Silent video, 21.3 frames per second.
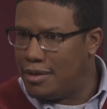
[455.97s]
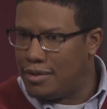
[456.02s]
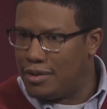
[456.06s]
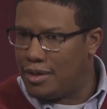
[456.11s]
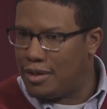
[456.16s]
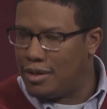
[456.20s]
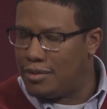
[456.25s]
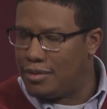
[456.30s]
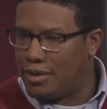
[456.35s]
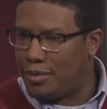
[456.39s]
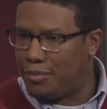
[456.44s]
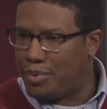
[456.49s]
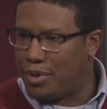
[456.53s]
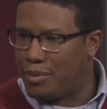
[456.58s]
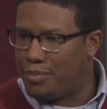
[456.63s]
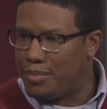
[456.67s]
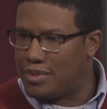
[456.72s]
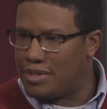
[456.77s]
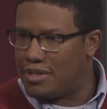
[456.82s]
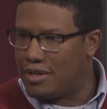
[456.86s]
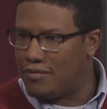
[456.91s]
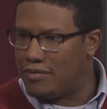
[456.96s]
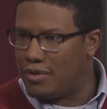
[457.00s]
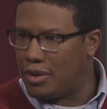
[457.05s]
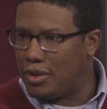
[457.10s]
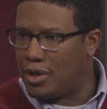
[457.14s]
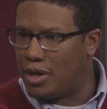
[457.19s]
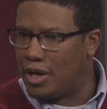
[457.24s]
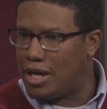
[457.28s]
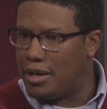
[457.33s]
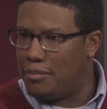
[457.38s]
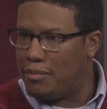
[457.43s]
The purpose of the
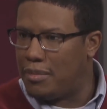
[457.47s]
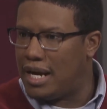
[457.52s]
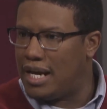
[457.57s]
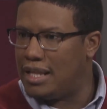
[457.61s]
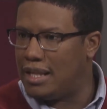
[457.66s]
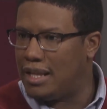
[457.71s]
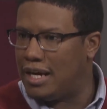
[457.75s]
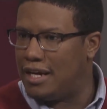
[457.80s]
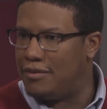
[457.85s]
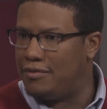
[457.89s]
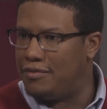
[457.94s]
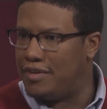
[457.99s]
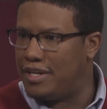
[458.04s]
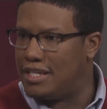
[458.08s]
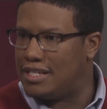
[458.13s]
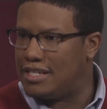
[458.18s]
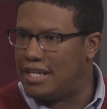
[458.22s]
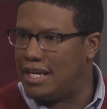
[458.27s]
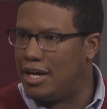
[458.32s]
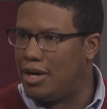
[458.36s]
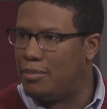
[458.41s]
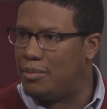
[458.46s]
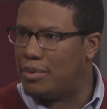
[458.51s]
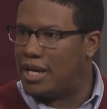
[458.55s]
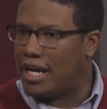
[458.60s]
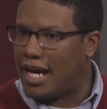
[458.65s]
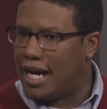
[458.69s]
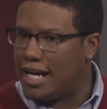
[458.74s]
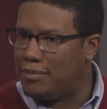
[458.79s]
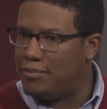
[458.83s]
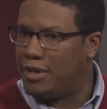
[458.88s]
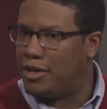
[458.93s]
law in my life is to help
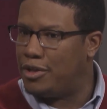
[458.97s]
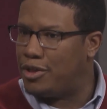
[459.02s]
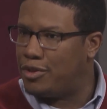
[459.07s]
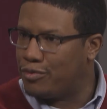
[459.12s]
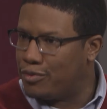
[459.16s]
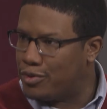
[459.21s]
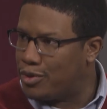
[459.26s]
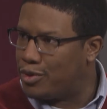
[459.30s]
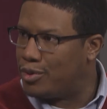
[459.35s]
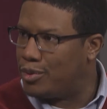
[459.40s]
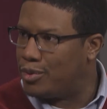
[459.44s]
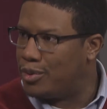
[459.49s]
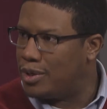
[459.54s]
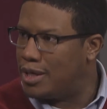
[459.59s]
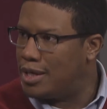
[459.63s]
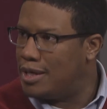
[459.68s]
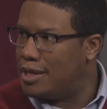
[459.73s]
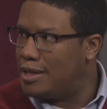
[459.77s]
guide me through